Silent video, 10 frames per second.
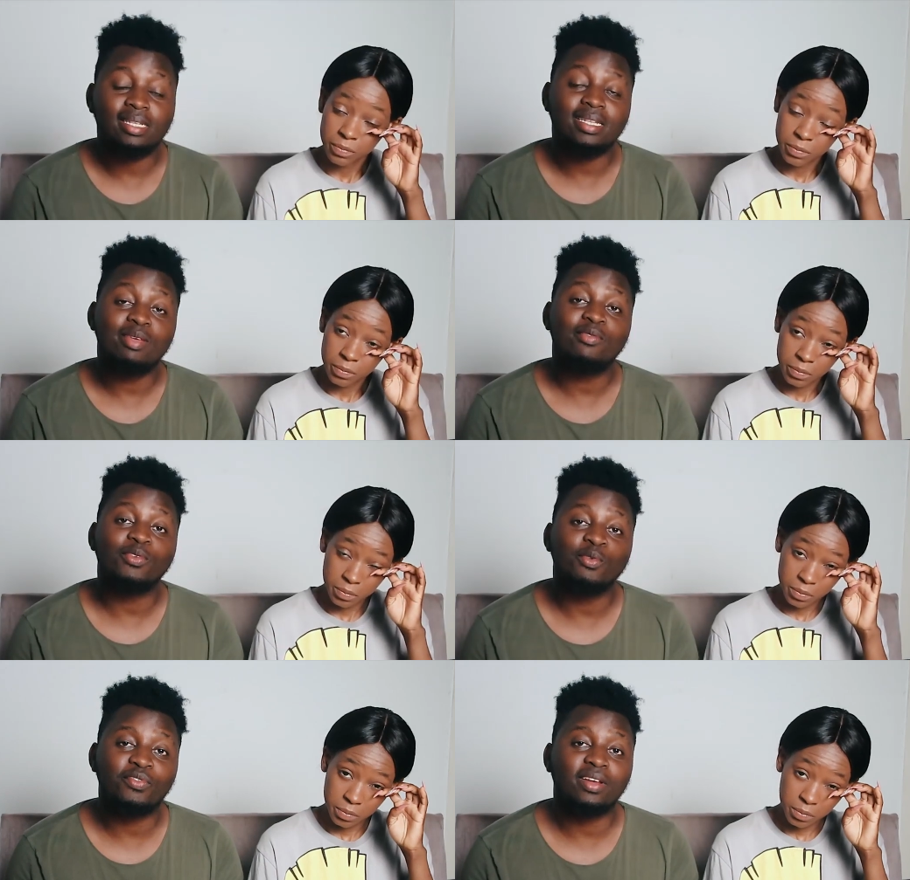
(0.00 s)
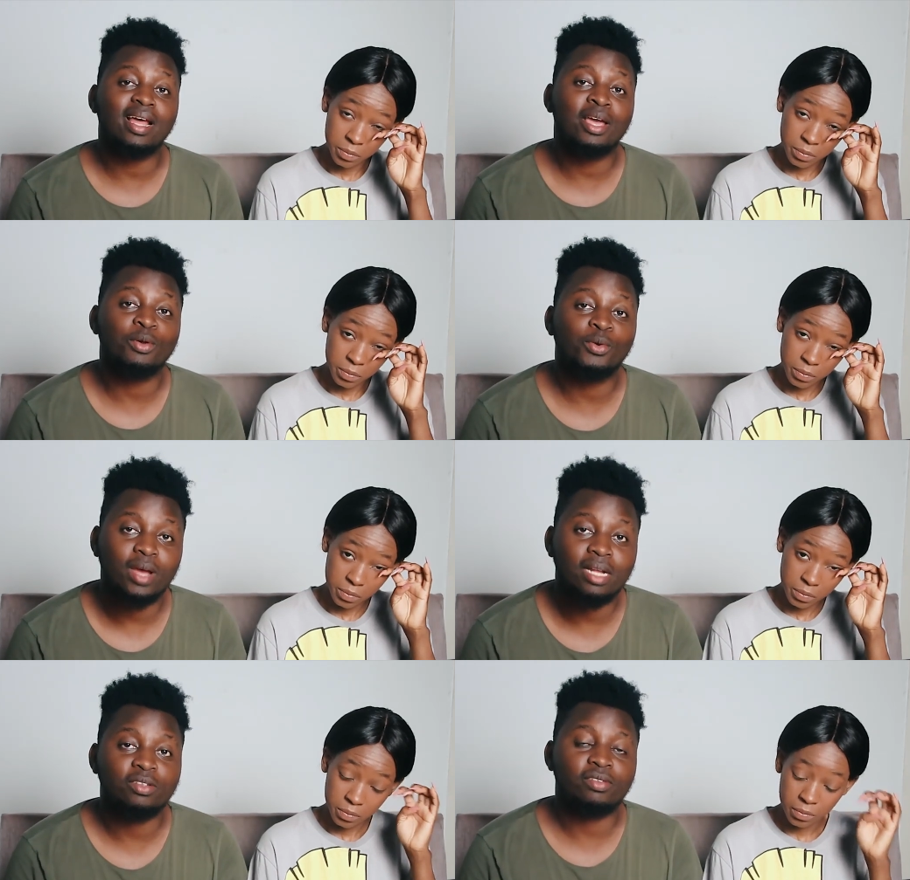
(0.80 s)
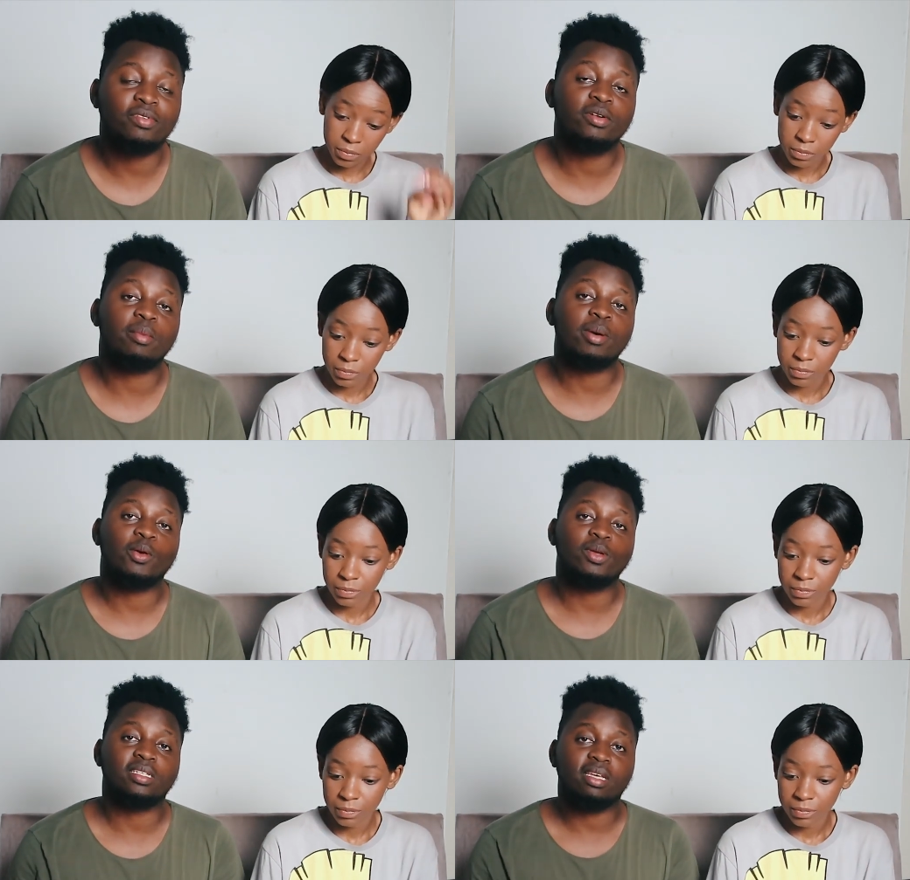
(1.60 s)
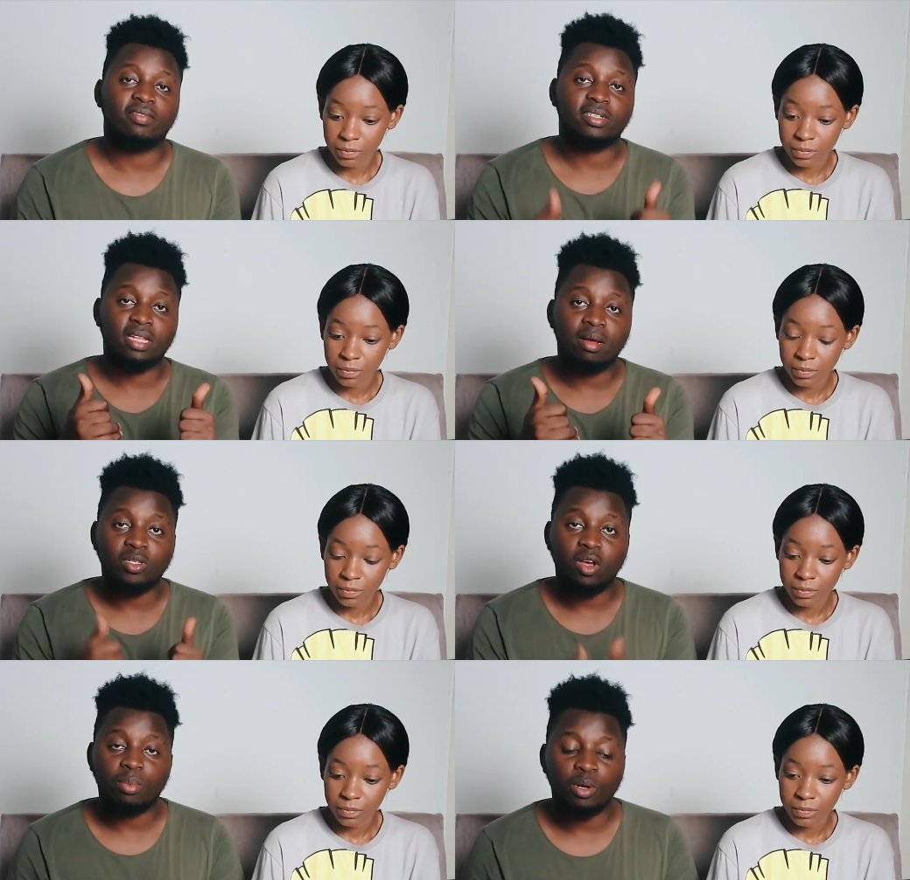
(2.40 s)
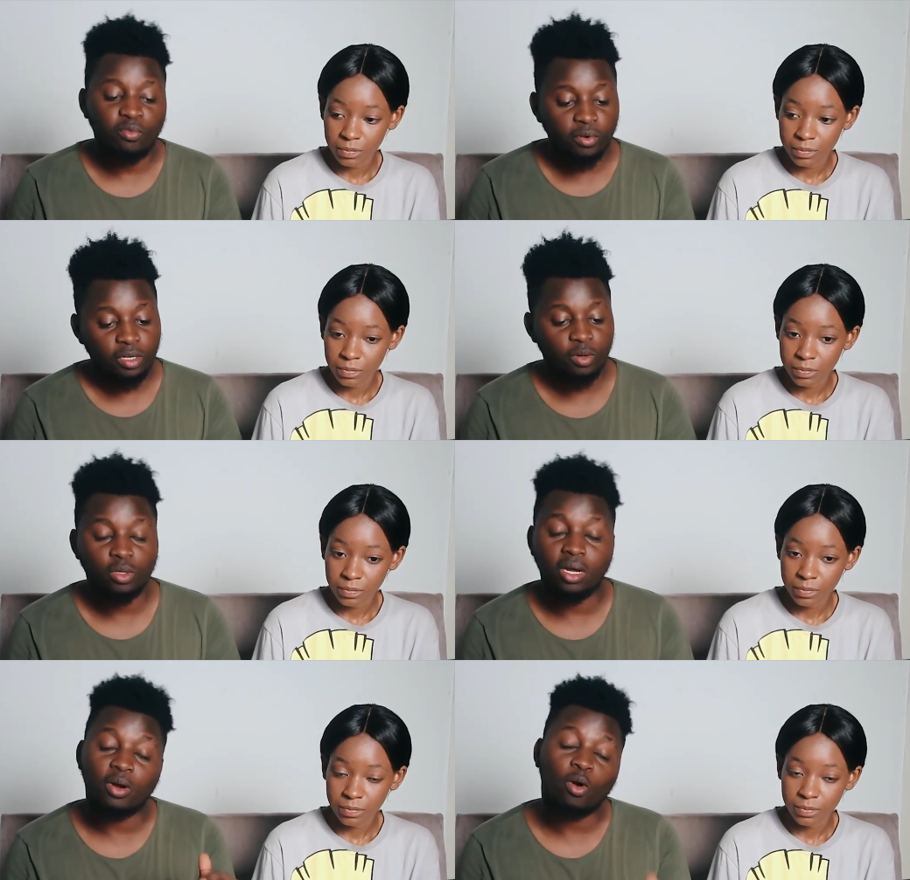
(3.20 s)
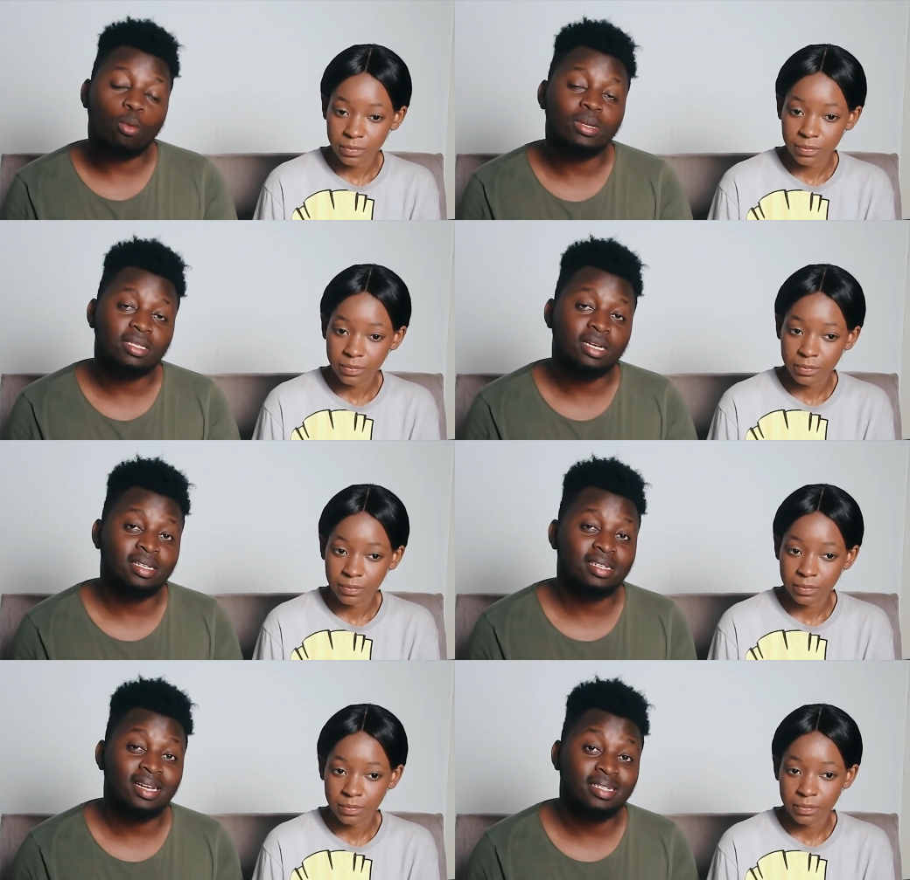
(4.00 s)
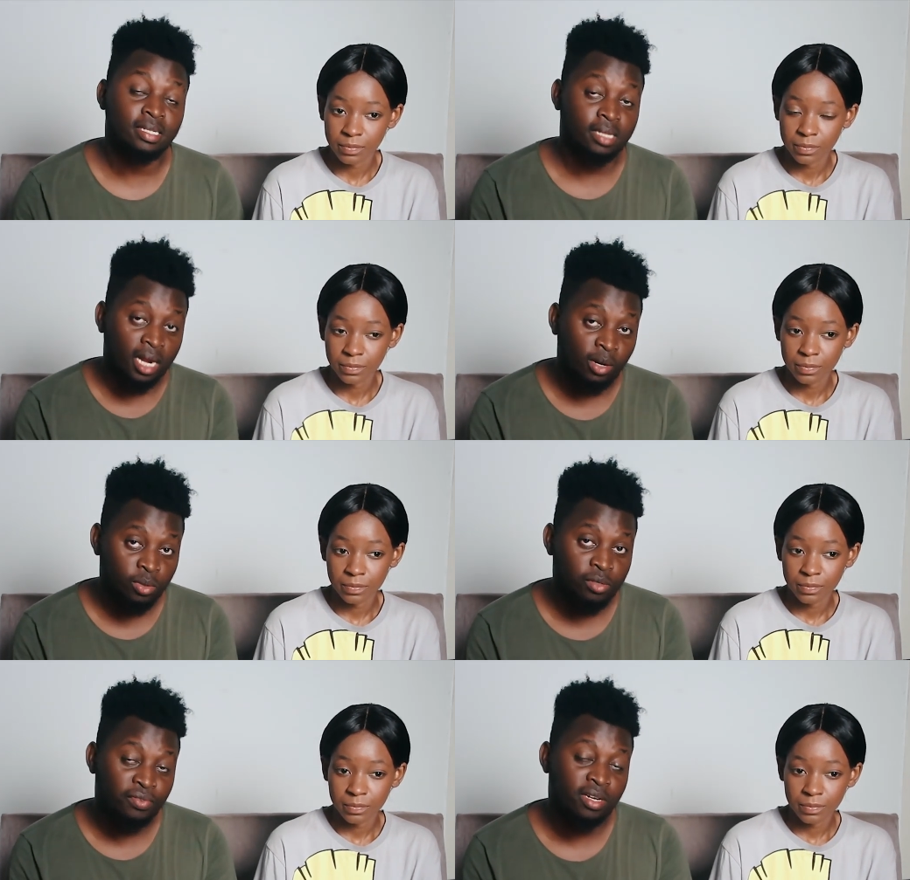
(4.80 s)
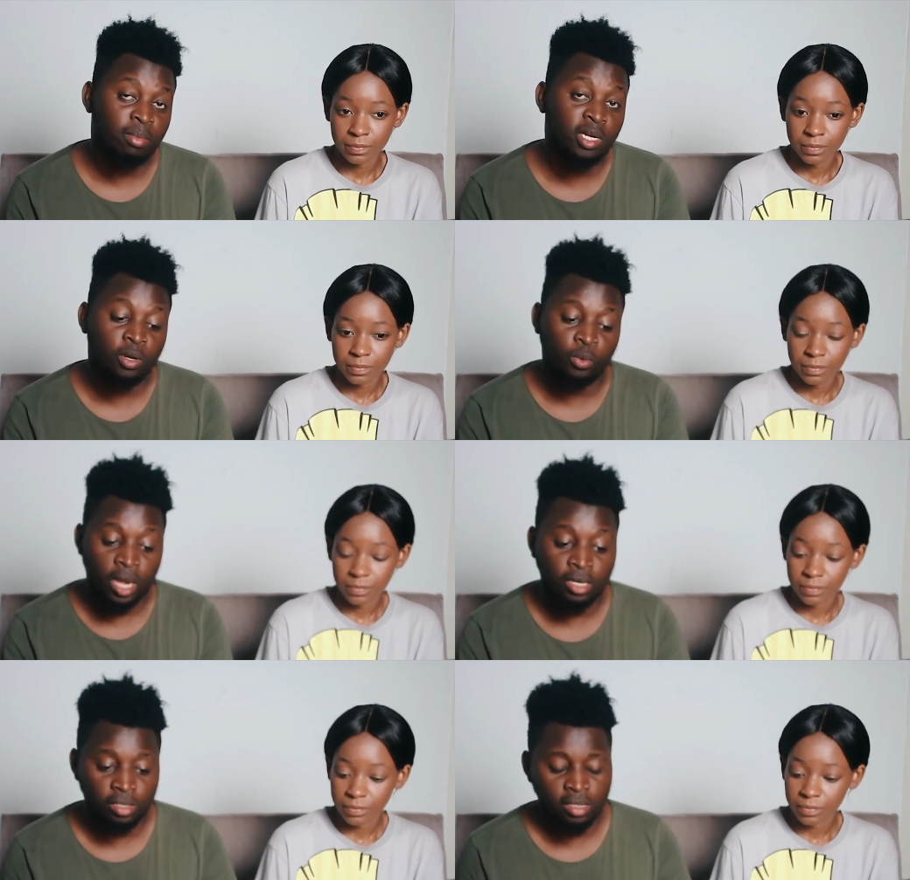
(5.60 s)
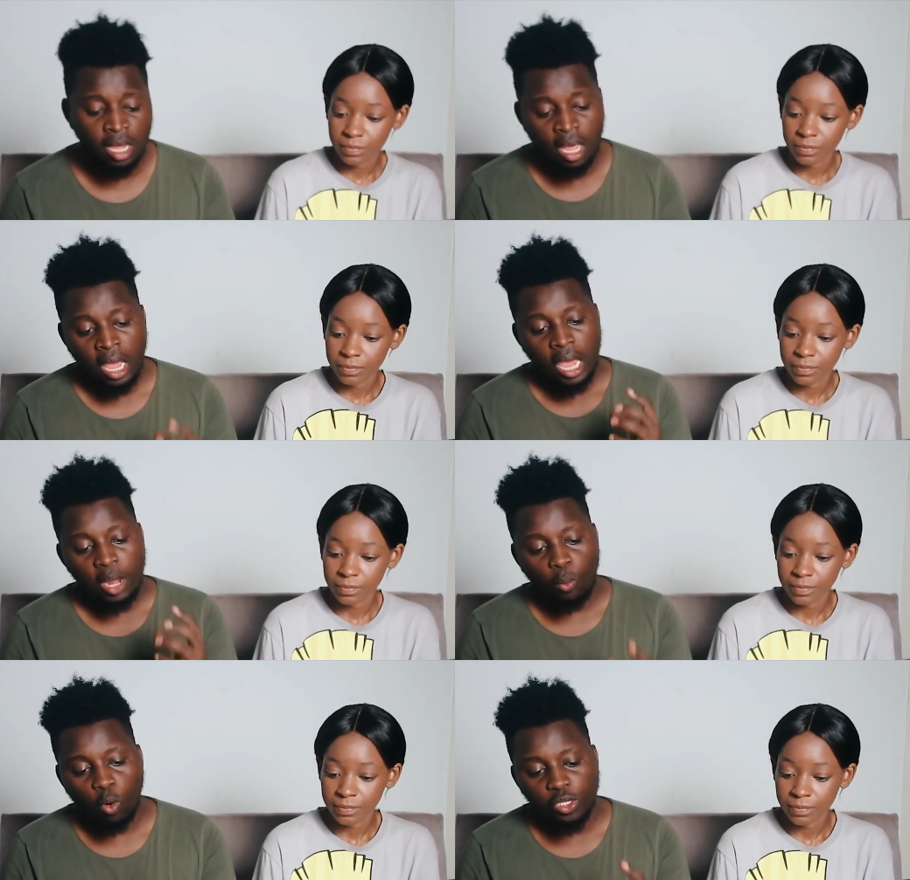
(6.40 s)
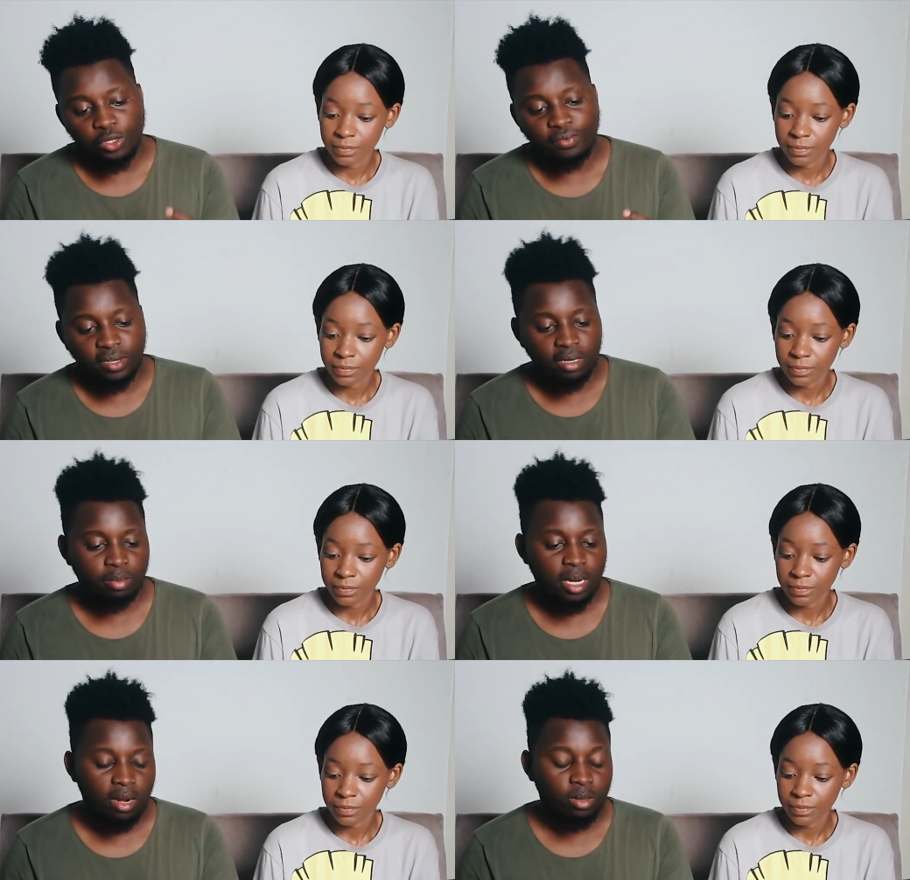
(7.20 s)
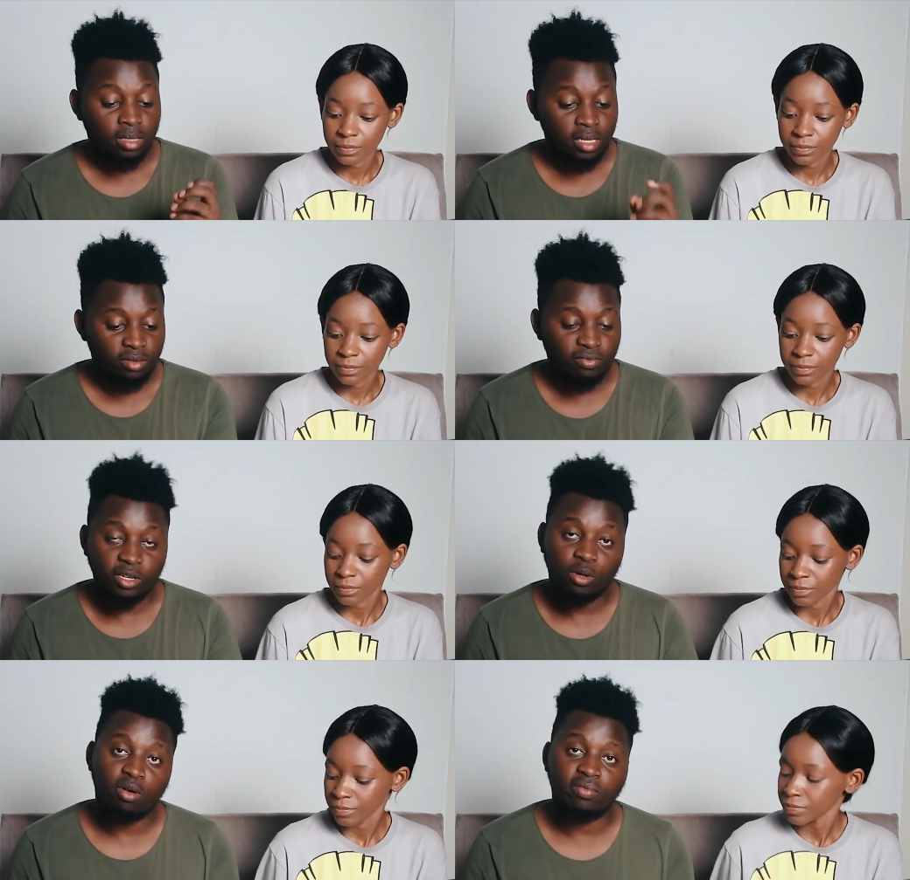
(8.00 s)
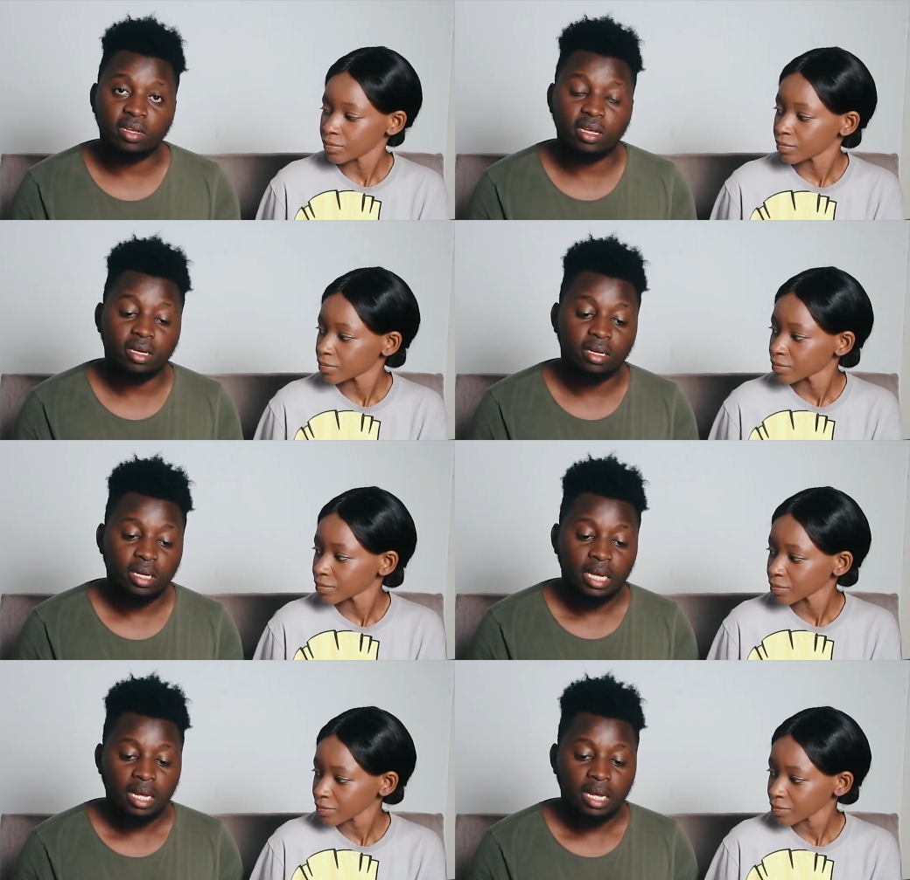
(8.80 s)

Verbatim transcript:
Speaker 1: guys, if you feel like we reacted to this video in a better way, so give us a thumbs up, and don't forget to go down our comment section, tell us exactly what you feel about our reaction and what do you feel about this video over here.